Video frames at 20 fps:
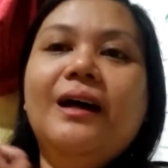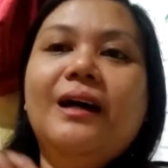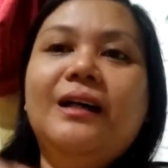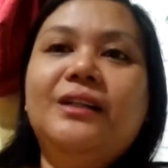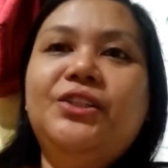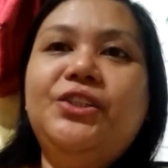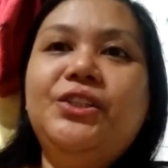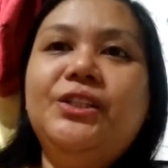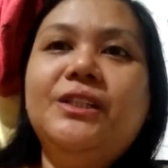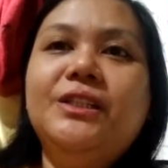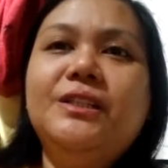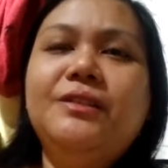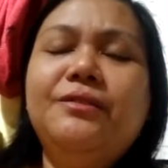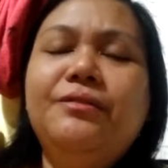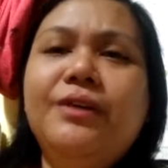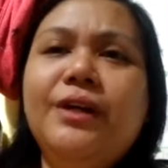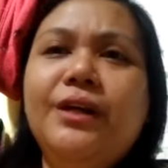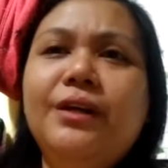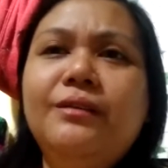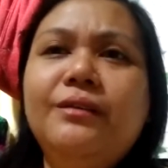And she is
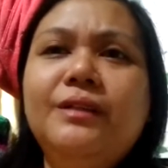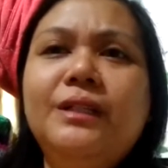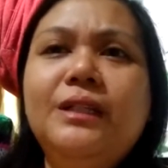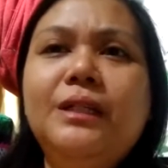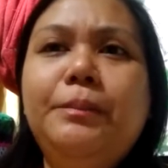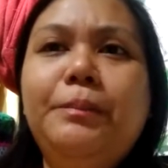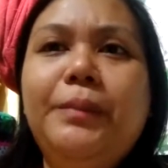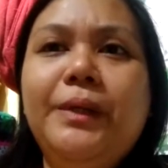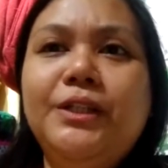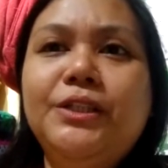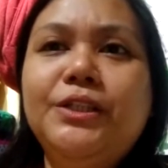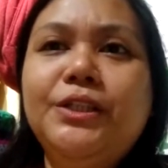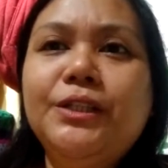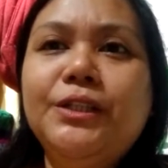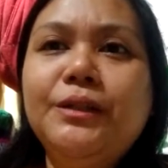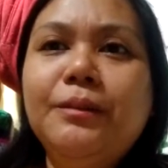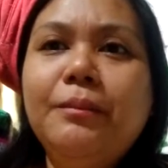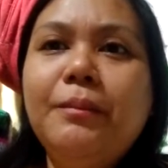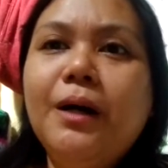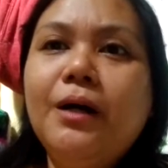very
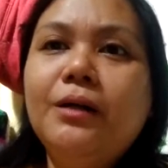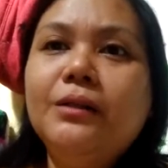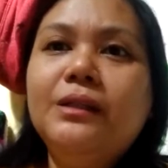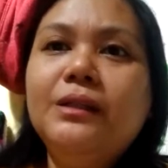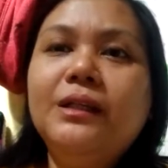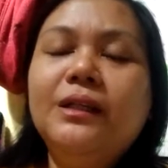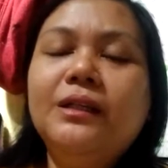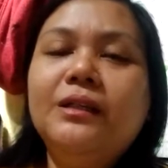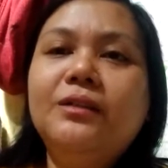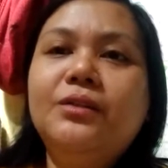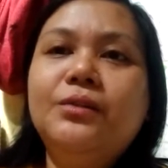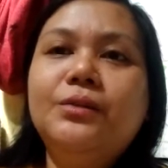patient about it,